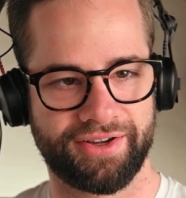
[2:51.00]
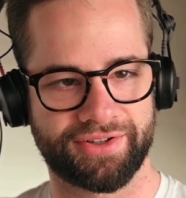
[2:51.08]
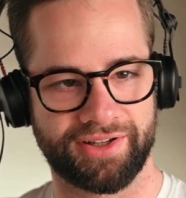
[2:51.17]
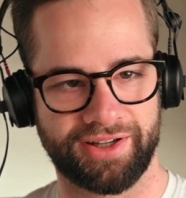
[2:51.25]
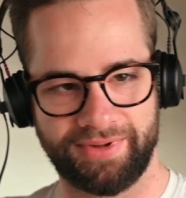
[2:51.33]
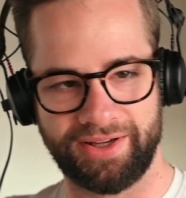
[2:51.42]

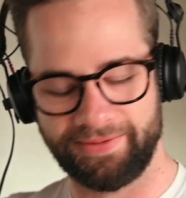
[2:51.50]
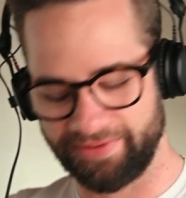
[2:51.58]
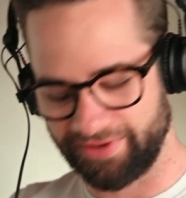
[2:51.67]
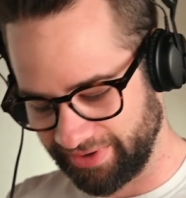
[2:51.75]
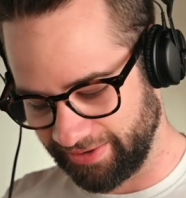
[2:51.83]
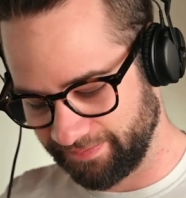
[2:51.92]
So let
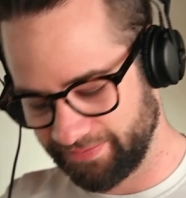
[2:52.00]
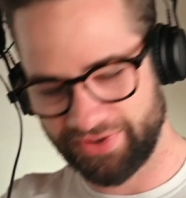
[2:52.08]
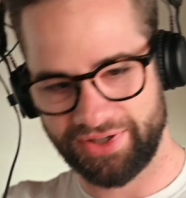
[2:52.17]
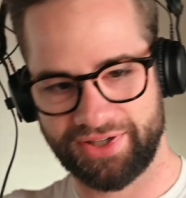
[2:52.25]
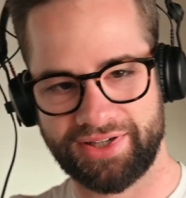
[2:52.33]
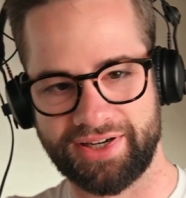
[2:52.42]
me
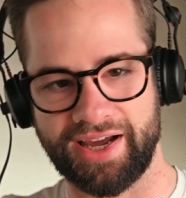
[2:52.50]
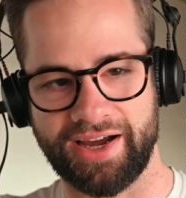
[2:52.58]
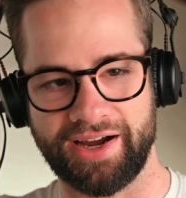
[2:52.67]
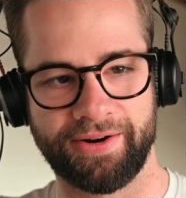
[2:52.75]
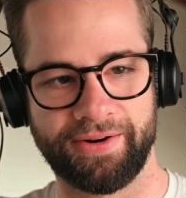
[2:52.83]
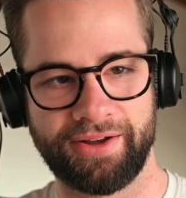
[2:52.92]

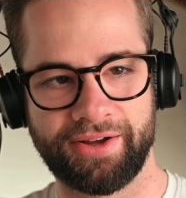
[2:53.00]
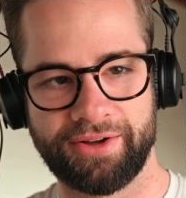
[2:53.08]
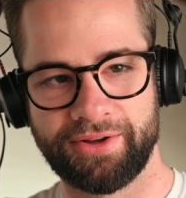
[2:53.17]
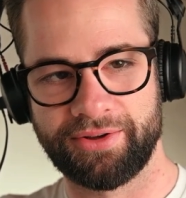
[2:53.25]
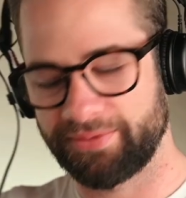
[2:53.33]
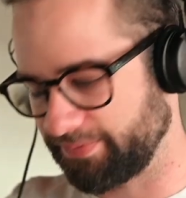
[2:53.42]
share
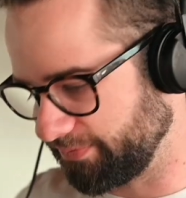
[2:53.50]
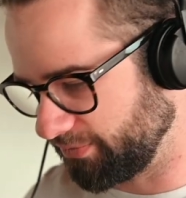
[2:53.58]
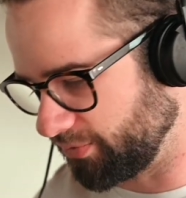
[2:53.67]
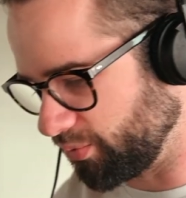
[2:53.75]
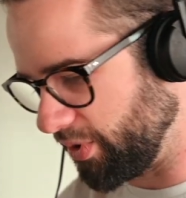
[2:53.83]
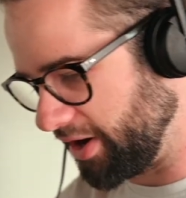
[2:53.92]

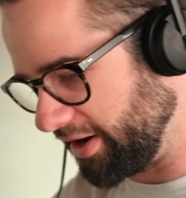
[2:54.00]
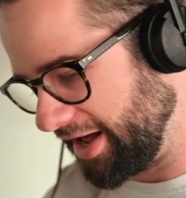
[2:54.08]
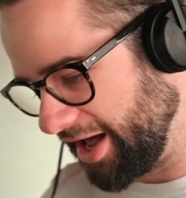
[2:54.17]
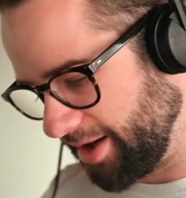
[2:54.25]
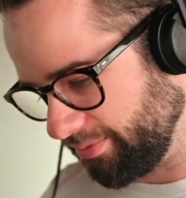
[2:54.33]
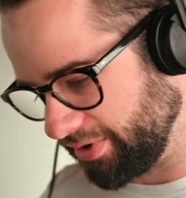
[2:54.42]
where I
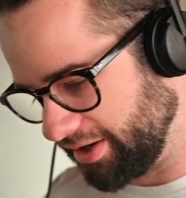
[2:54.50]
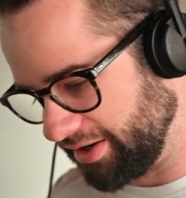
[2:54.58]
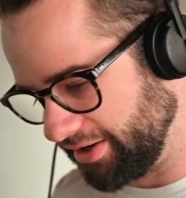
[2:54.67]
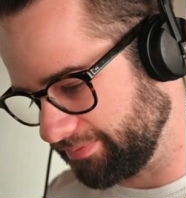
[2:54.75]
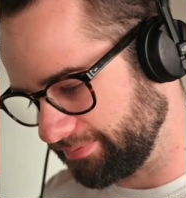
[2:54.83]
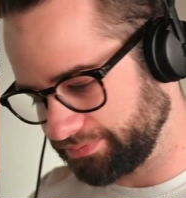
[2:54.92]
am right
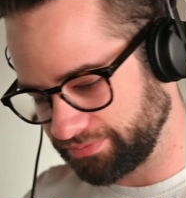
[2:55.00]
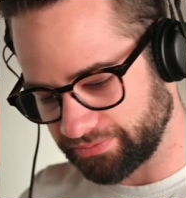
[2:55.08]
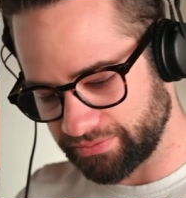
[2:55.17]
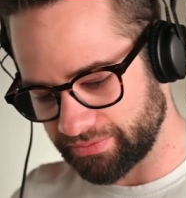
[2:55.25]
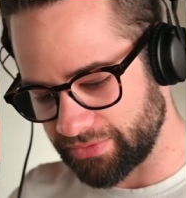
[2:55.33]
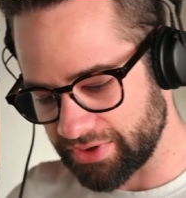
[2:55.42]
now.
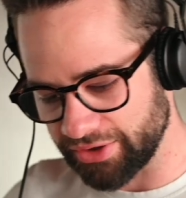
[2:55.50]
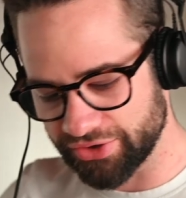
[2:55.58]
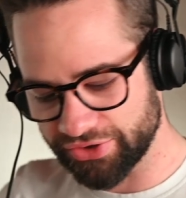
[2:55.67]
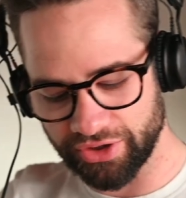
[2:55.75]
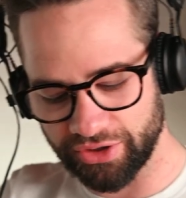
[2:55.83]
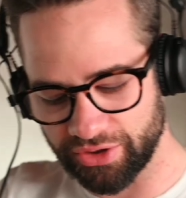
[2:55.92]

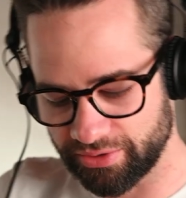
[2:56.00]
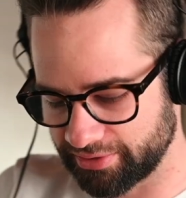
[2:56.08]
So